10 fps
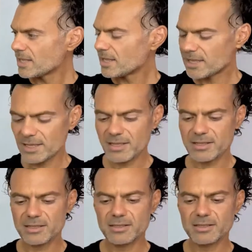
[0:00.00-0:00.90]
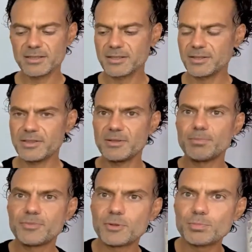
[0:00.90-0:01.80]
uh, the,
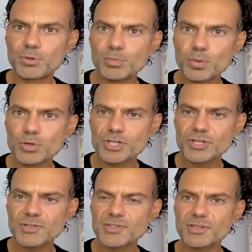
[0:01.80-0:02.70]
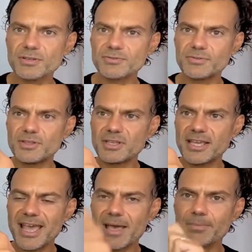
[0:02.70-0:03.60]
the proportions of the
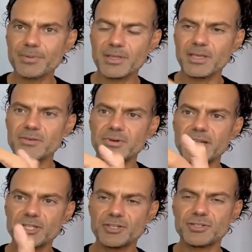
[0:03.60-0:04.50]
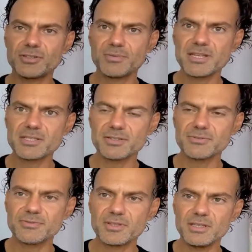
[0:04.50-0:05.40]
cap in relation to the rest
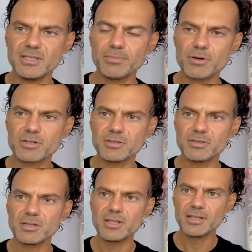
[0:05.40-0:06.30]
of the bottle,